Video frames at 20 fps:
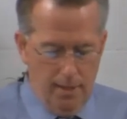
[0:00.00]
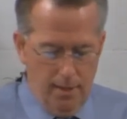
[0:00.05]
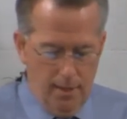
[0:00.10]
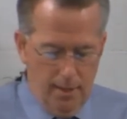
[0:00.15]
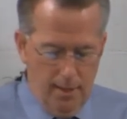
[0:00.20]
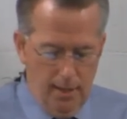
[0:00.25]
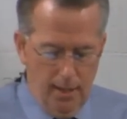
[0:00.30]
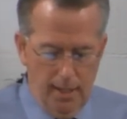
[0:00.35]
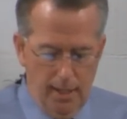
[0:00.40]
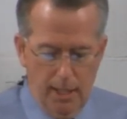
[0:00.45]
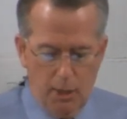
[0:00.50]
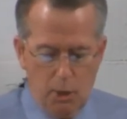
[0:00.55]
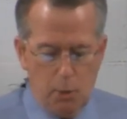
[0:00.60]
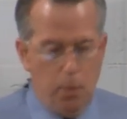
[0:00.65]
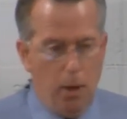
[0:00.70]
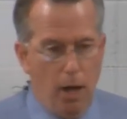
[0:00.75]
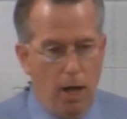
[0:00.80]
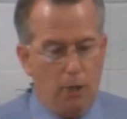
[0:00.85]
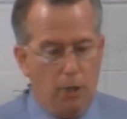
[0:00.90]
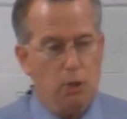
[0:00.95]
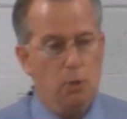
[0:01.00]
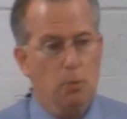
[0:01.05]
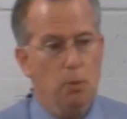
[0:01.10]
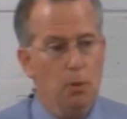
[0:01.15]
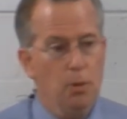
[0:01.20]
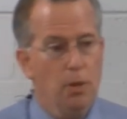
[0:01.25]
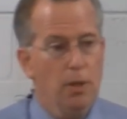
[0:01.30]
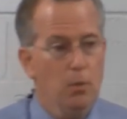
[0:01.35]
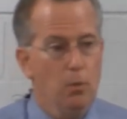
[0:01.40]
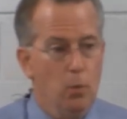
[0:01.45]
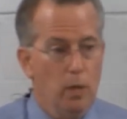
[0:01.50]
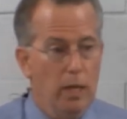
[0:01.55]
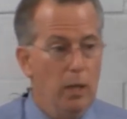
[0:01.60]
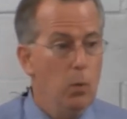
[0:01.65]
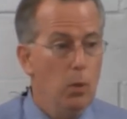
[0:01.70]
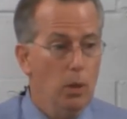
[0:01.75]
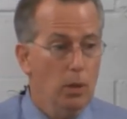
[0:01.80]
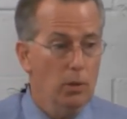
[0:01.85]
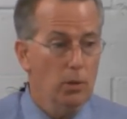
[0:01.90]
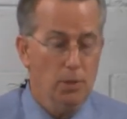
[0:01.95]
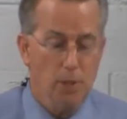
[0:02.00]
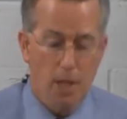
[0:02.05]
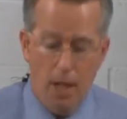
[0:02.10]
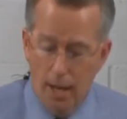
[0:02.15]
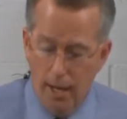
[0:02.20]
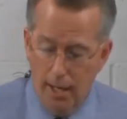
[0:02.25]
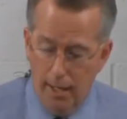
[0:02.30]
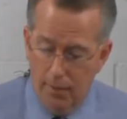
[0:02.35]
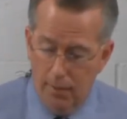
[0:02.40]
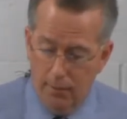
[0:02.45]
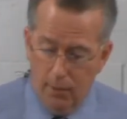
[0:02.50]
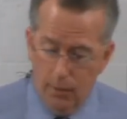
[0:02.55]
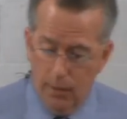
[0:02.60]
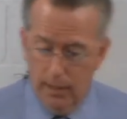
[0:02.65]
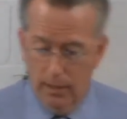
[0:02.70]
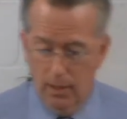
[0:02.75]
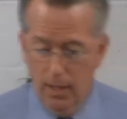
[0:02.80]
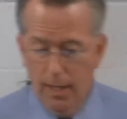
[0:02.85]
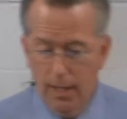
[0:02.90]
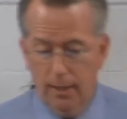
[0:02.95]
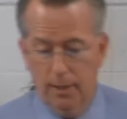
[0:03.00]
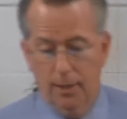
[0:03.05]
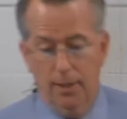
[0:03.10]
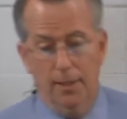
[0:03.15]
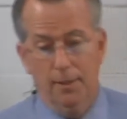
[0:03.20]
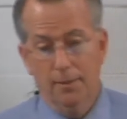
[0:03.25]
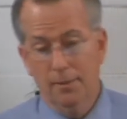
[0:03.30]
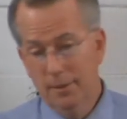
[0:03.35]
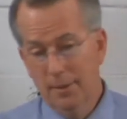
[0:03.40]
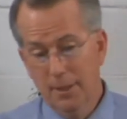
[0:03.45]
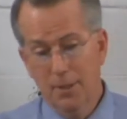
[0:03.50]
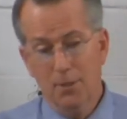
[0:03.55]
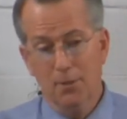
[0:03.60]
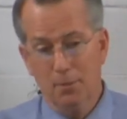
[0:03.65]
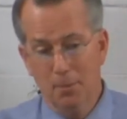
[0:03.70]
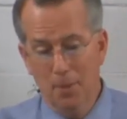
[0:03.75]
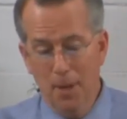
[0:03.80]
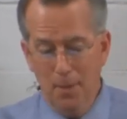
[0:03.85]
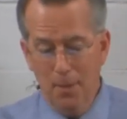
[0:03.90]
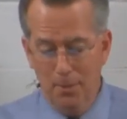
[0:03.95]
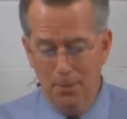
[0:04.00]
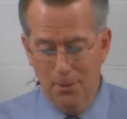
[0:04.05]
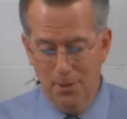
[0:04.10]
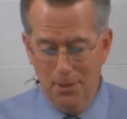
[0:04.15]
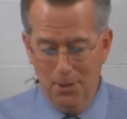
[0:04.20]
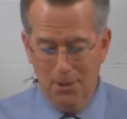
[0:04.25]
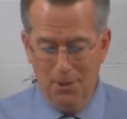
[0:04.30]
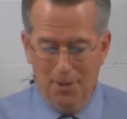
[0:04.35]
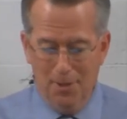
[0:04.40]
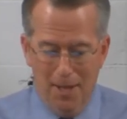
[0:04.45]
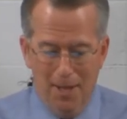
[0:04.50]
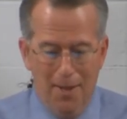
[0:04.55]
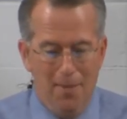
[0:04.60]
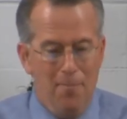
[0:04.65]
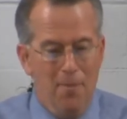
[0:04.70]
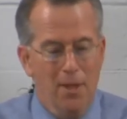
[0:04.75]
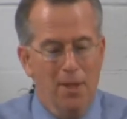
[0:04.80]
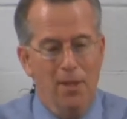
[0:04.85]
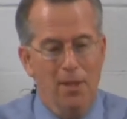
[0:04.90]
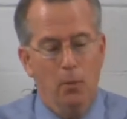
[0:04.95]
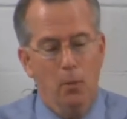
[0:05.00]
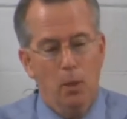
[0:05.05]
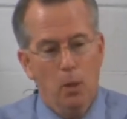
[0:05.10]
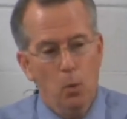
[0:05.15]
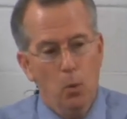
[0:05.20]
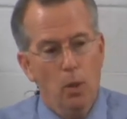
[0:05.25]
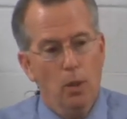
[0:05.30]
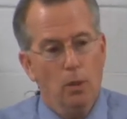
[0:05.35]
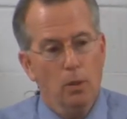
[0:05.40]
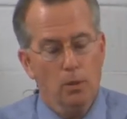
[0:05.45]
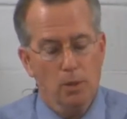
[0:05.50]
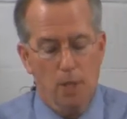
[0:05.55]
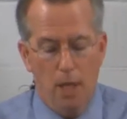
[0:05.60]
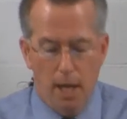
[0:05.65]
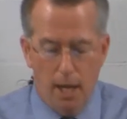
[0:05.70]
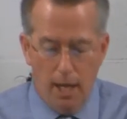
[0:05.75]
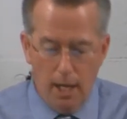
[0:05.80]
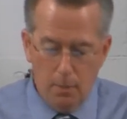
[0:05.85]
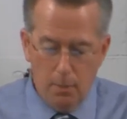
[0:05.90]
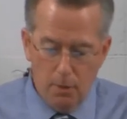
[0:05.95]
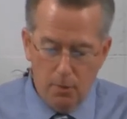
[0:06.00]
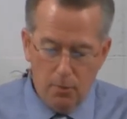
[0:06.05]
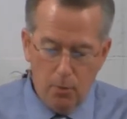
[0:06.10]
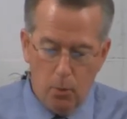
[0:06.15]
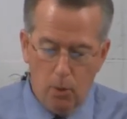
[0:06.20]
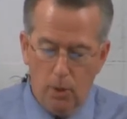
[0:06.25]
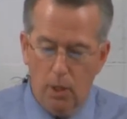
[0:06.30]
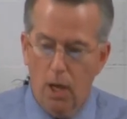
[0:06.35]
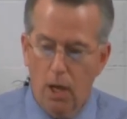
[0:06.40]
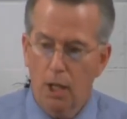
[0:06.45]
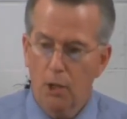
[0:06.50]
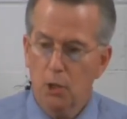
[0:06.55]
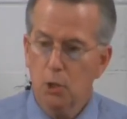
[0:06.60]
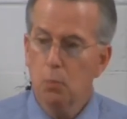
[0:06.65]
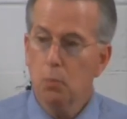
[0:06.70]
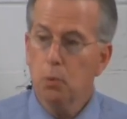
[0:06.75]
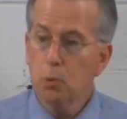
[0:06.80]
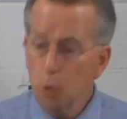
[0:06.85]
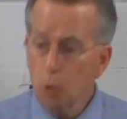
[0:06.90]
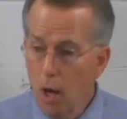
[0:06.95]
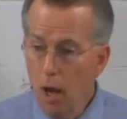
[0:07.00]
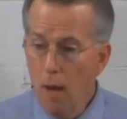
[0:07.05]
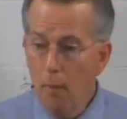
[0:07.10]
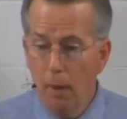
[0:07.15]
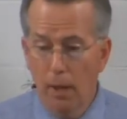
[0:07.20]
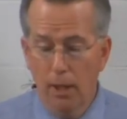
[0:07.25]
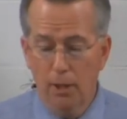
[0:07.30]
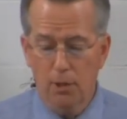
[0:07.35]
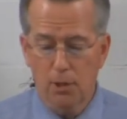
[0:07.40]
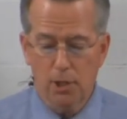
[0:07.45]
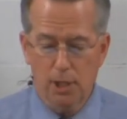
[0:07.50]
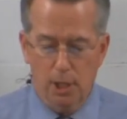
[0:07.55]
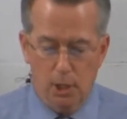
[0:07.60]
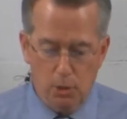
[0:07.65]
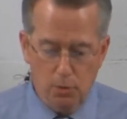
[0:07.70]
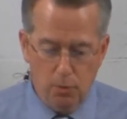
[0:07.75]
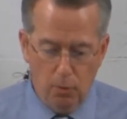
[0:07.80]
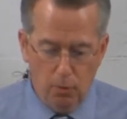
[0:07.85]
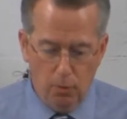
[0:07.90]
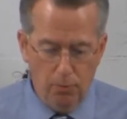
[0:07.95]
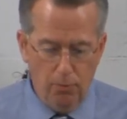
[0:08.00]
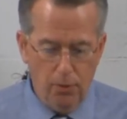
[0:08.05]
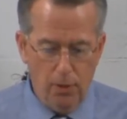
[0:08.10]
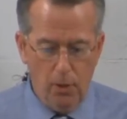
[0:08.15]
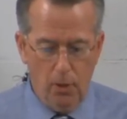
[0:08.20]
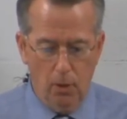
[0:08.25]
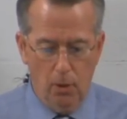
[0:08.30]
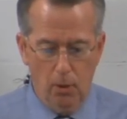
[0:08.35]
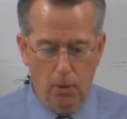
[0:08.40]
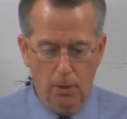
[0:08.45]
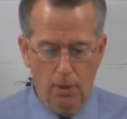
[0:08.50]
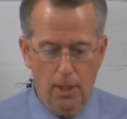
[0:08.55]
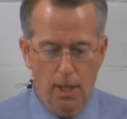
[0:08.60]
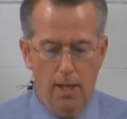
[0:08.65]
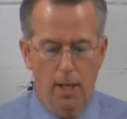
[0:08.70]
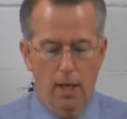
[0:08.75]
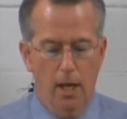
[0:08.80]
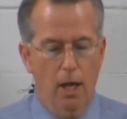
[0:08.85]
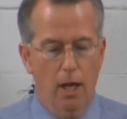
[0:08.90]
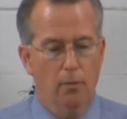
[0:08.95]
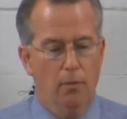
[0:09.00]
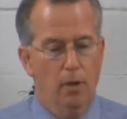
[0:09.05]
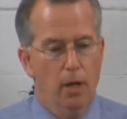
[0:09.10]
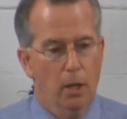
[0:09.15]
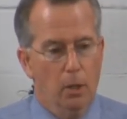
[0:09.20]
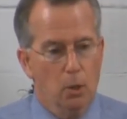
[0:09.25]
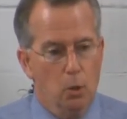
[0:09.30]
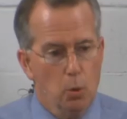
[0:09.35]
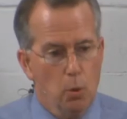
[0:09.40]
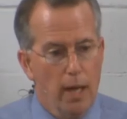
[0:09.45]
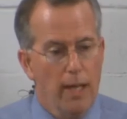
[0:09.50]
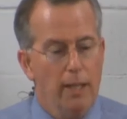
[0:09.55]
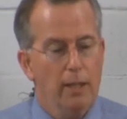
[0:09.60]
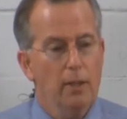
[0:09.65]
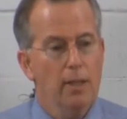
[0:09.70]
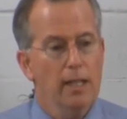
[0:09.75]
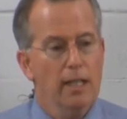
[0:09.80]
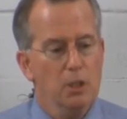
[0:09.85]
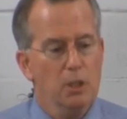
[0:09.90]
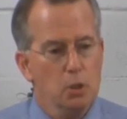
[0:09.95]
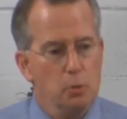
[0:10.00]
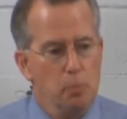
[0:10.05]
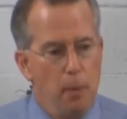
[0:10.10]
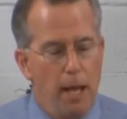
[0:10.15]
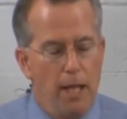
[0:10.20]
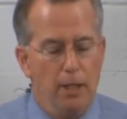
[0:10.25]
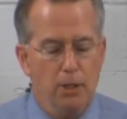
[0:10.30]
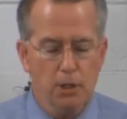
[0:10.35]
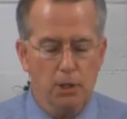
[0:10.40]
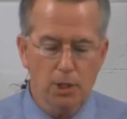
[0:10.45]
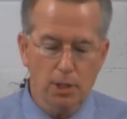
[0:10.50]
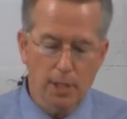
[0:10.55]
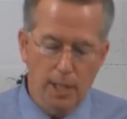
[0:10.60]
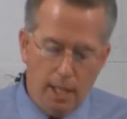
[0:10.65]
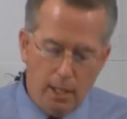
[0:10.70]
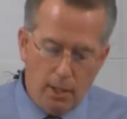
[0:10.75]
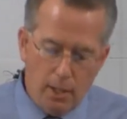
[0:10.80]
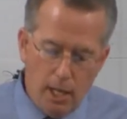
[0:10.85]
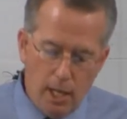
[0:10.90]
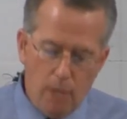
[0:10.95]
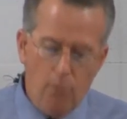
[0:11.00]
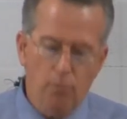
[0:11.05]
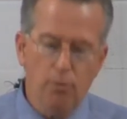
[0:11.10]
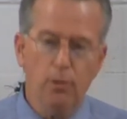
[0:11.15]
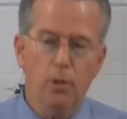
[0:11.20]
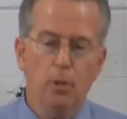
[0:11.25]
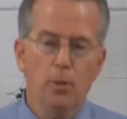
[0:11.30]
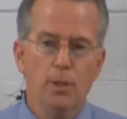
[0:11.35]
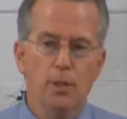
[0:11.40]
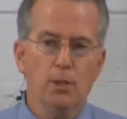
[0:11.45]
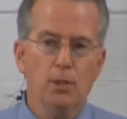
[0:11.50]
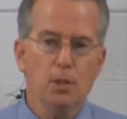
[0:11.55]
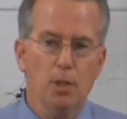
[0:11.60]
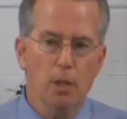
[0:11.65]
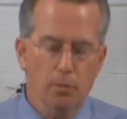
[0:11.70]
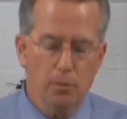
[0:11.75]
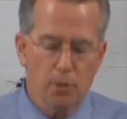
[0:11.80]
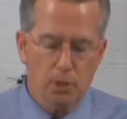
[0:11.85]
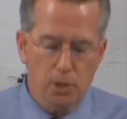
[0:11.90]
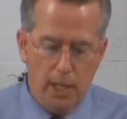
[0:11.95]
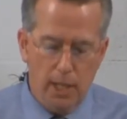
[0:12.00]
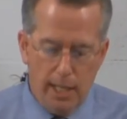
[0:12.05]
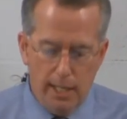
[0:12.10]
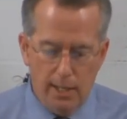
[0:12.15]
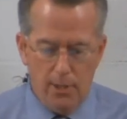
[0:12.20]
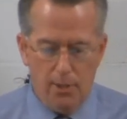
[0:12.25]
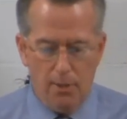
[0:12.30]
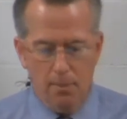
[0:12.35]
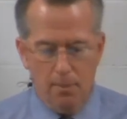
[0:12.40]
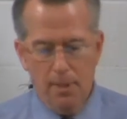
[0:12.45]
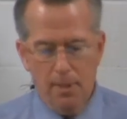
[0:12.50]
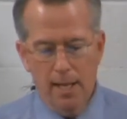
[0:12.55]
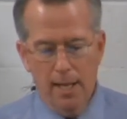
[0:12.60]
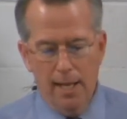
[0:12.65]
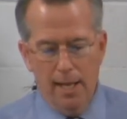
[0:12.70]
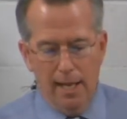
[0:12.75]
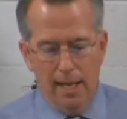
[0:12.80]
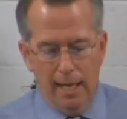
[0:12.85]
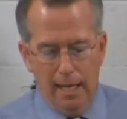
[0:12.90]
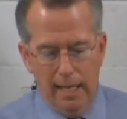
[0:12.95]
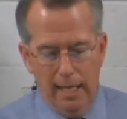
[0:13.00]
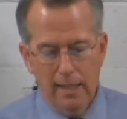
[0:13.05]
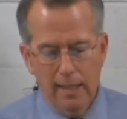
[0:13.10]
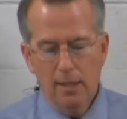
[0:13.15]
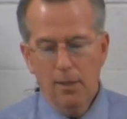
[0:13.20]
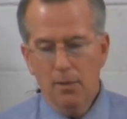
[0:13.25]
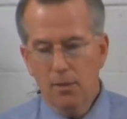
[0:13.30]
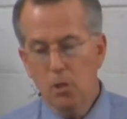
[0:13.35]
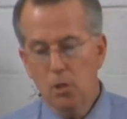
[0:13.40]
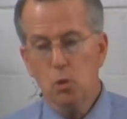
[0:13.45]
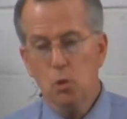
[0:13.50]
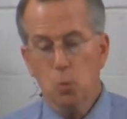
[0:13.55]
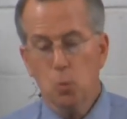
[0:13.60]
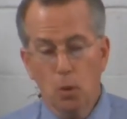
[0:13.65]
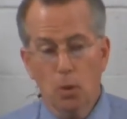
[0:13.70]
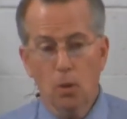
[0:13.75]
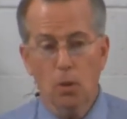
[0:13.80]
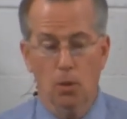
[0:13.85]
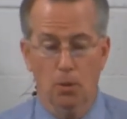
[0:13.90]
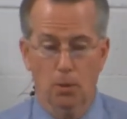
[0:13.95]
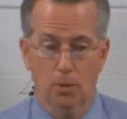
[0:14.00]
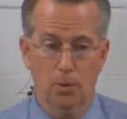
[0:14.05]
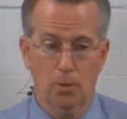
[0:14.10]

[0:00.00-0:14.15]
Uh, it's possible that we will die, very likely, at least from my position, that we will die before God's promise is fulfilled of a greater expansion and influence of His kingdom in this world.